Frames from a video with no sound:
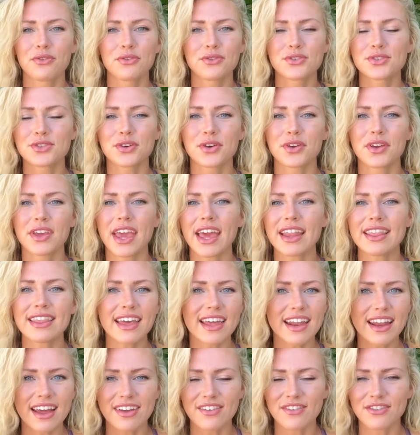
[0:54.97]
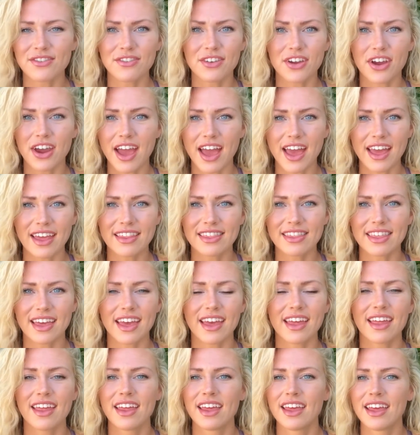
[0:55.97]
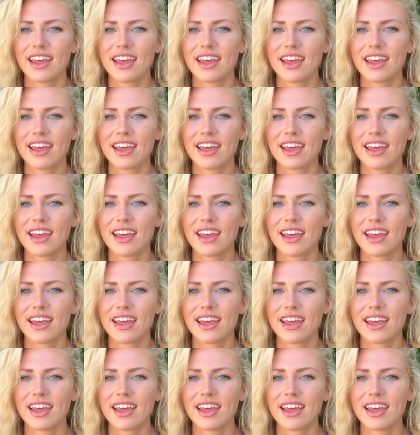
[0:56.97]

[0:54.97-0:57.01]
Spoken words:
So get that out of your head that